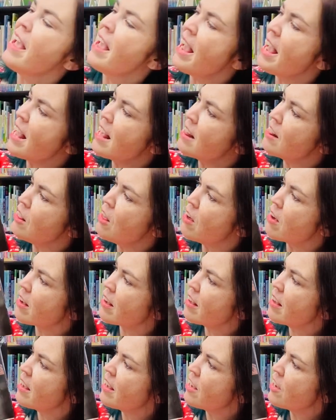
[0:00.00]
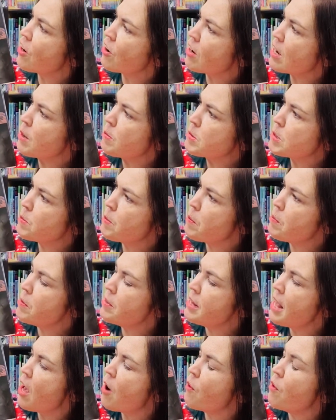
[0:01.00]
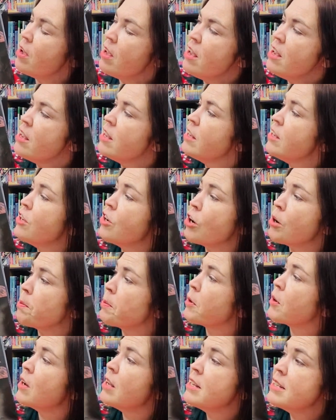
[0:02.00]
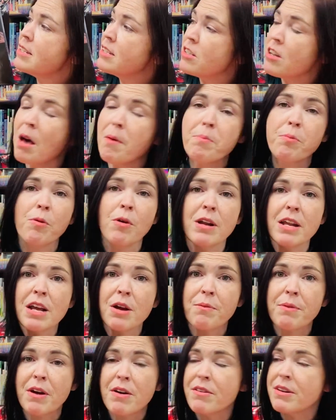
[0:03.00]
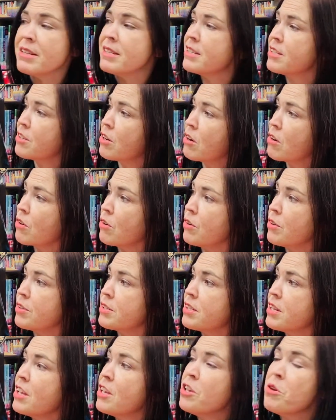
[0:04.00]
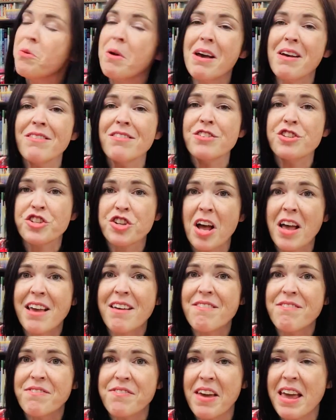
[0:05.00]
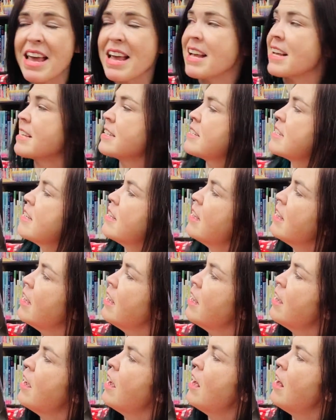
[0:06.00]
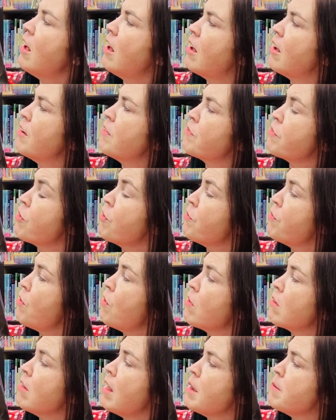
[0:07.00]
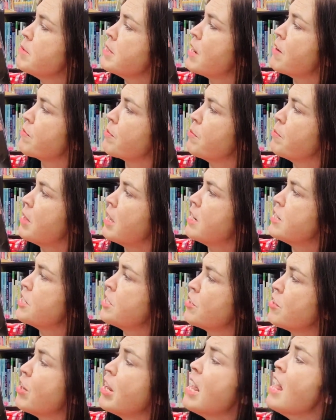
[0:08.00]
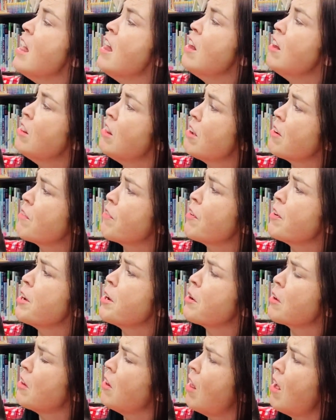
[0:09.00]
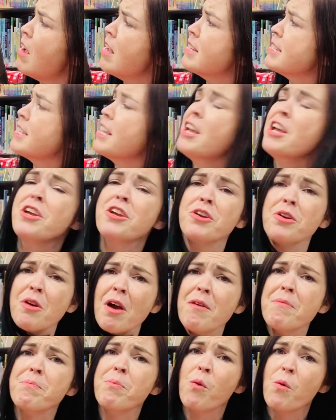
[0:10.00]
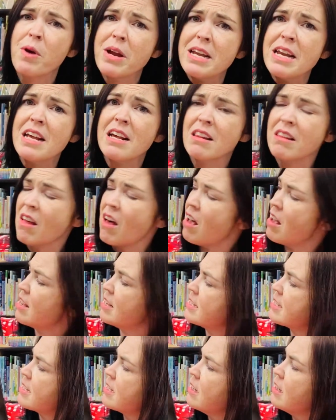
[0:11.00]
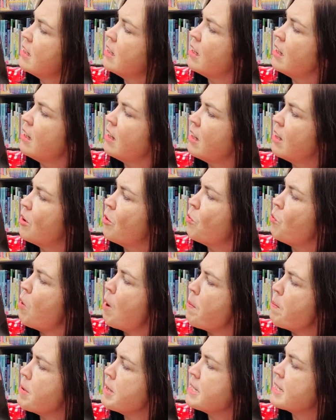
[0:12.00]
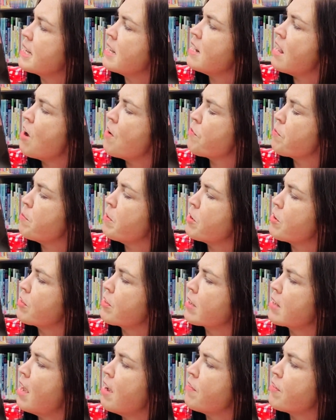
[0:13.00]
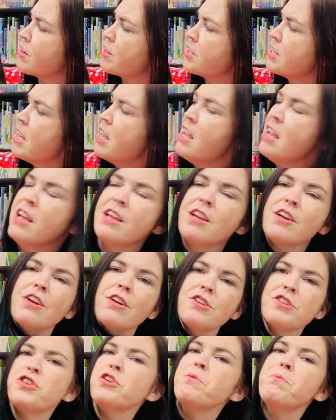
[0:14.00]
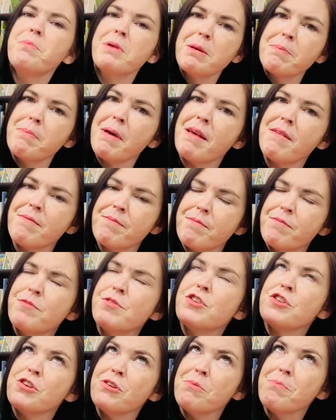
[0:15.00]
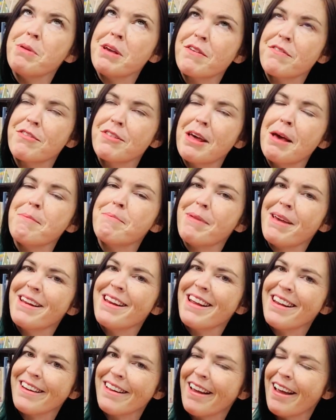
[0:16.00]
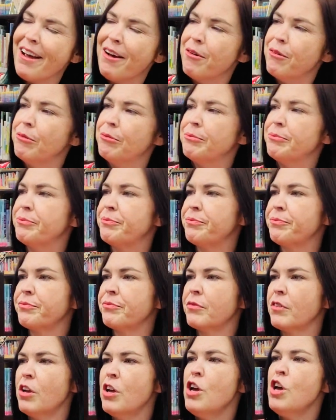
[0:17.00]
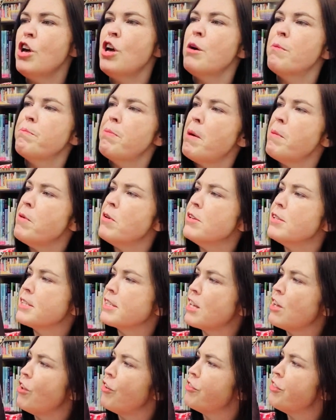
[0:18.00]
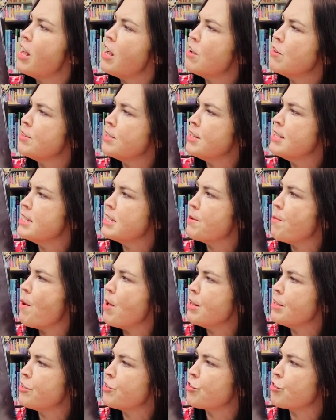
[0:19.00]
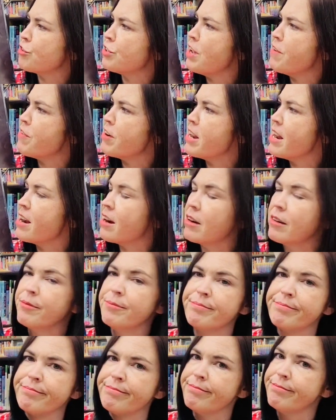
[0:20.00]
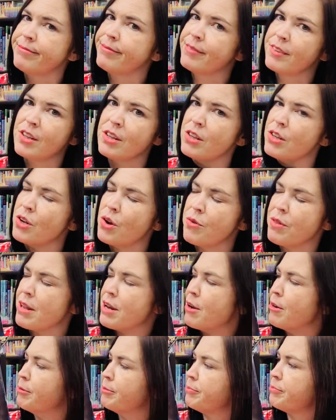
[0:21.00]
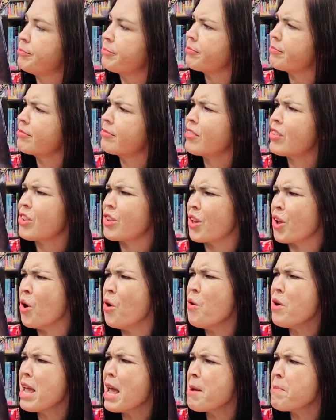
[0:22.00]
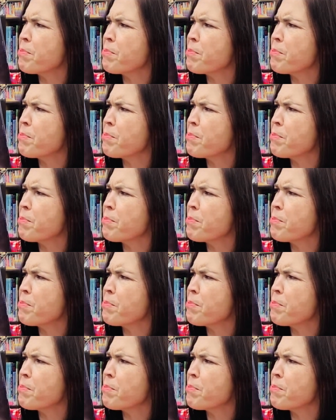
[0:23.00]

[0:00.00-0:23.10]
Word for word: Hey, look, here comes a bubble now. You're, stop running around in circles. You have giant fangs. Ah, oh, Fruitful, climb down from that tree. Look for your claws. You have pointy claws. Oh, Wumpus, get out from under the covers. You're too big bed, too big for that bed anyhow. Bubbles kill thousands of monsters every year. No, they don't. Oh yeah,